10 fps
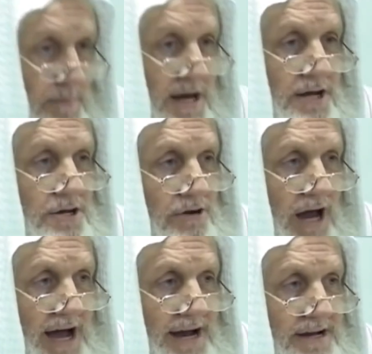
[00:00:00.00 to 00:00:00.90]
The minute you
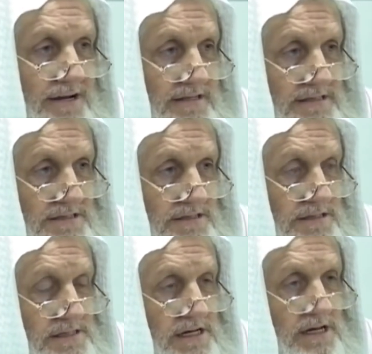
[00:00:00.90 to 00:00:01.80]
light it,
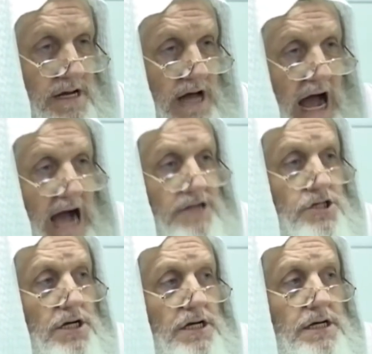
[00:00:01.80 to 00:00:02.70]

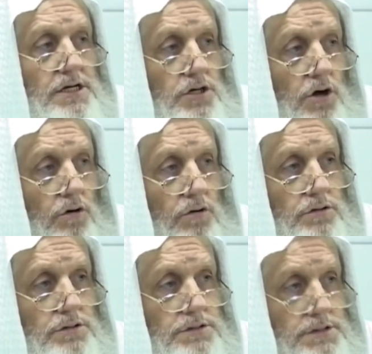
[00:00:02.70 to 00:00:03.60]
actually, you know,
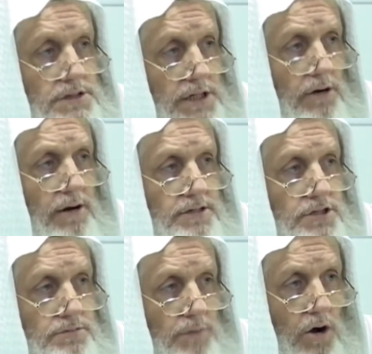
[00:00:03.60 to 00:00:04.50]
cigarette
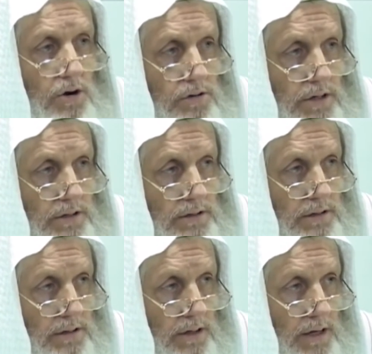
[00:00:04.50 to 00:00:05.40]
smoke
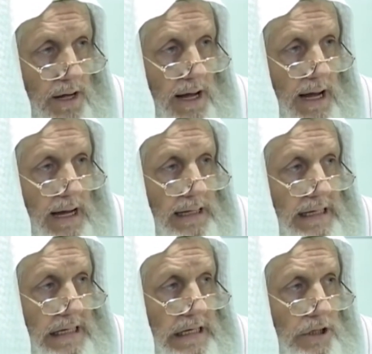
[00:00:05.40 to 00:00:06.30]

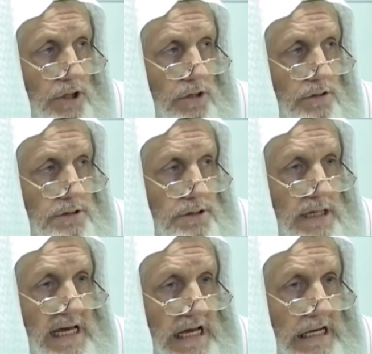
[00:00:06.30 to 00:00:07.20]
kills
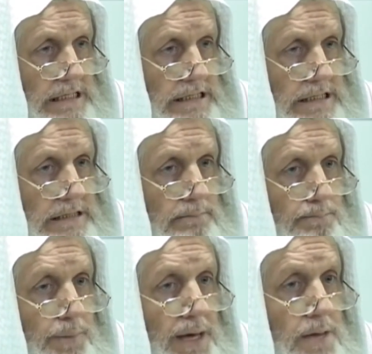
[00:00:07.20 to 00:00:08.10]

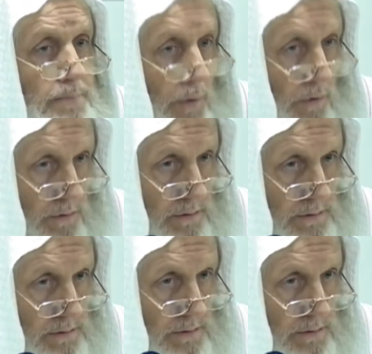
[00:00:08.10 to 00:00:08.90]
innocent people.